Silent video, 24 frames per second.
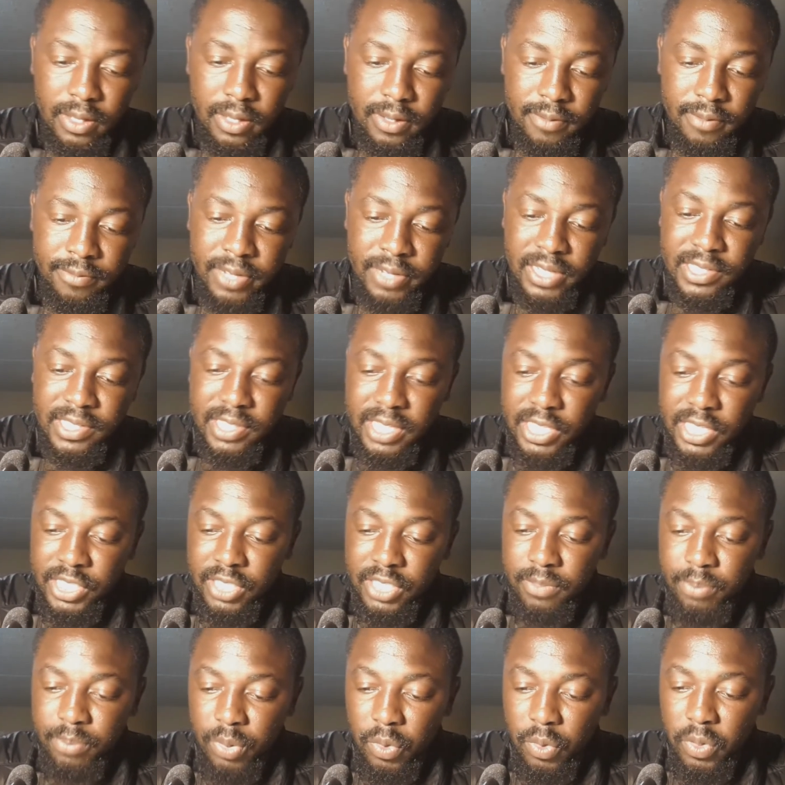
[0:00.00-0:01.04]

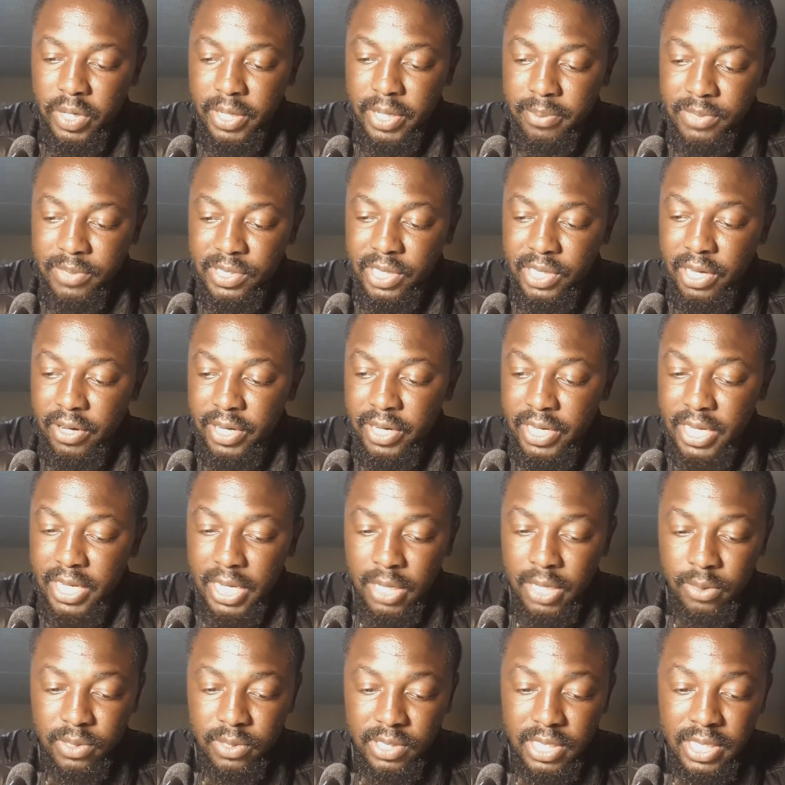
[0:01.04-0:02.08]
Vaccination programs carried
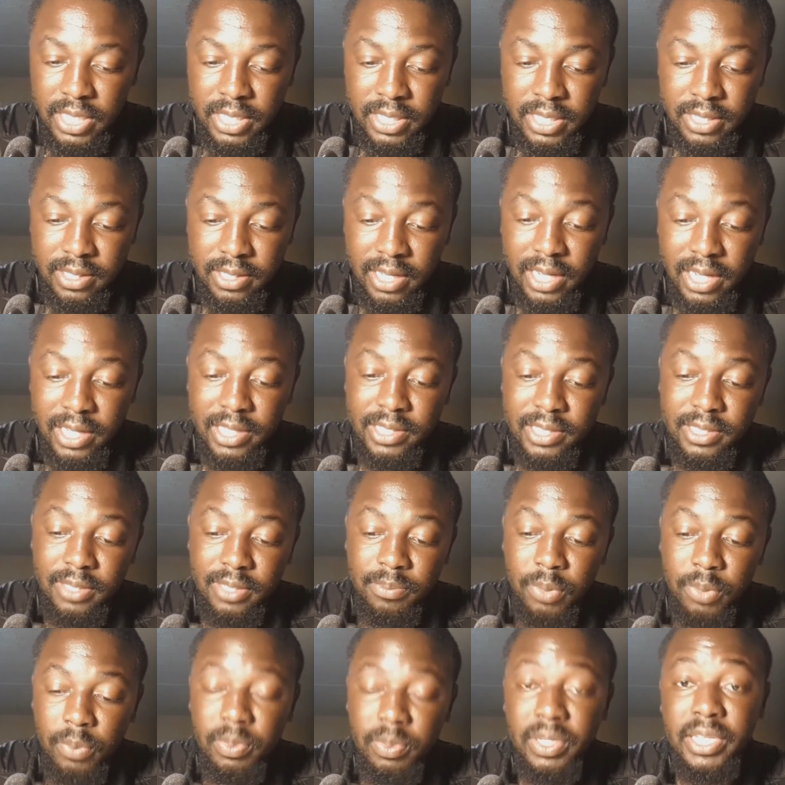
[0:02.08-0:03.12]
out in targeted
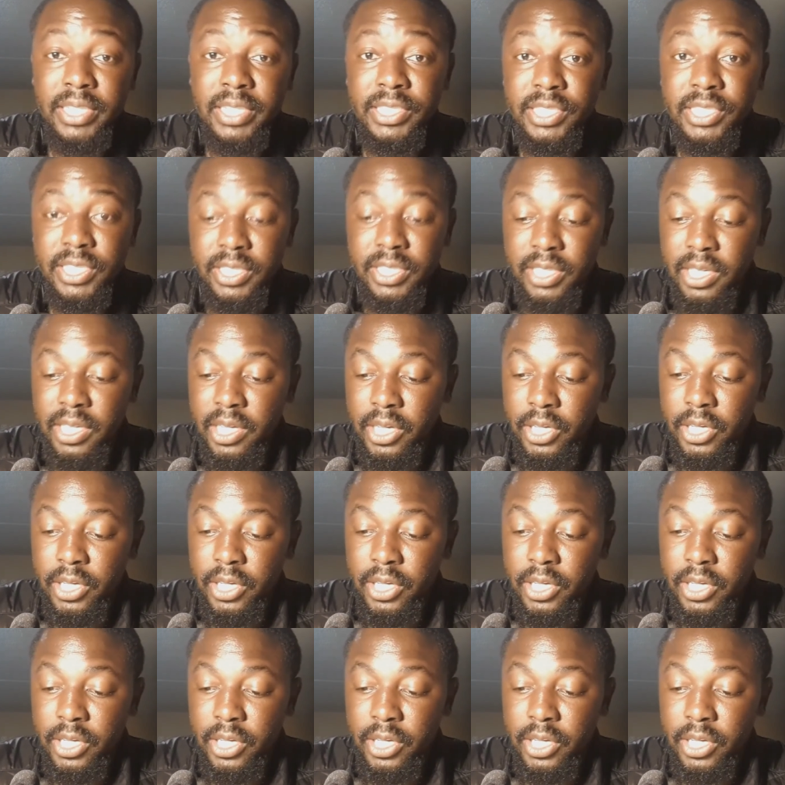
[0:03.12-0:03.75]
population